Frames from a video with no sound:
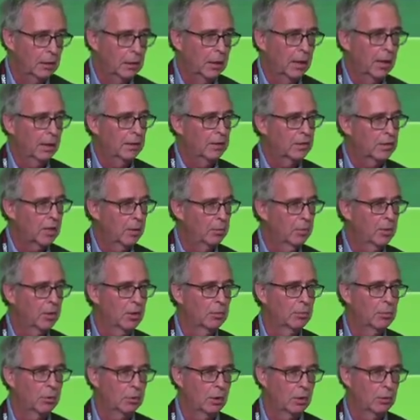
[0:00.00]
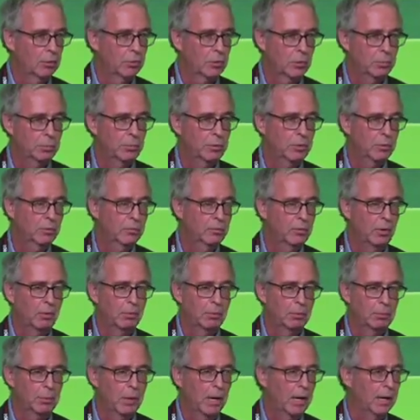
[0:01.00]
And some of them are also putting
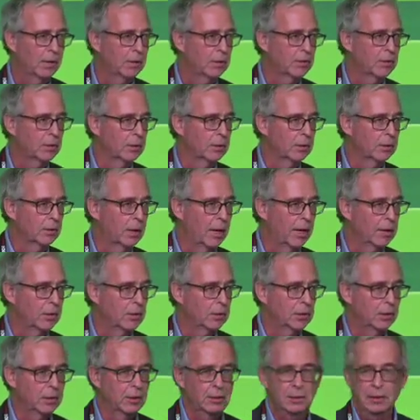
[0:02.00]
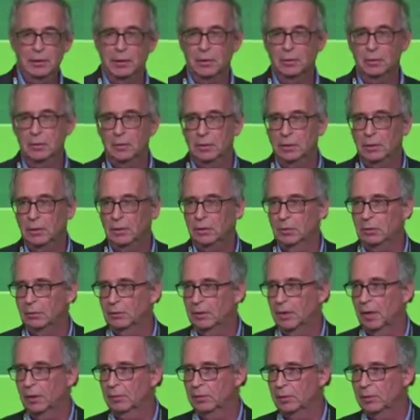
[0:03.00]
forward plans that are actually illegal and they don't
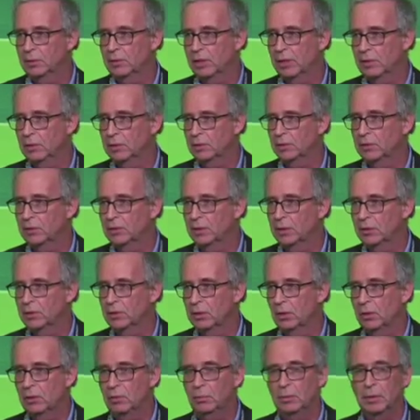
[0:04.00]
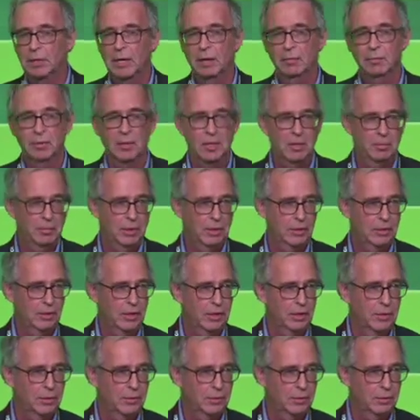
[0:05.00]
count as agency at all, whatever they may say
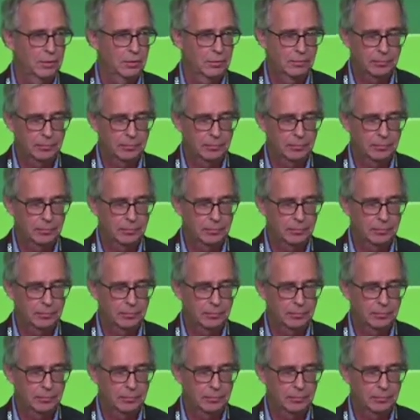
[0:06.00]
to you.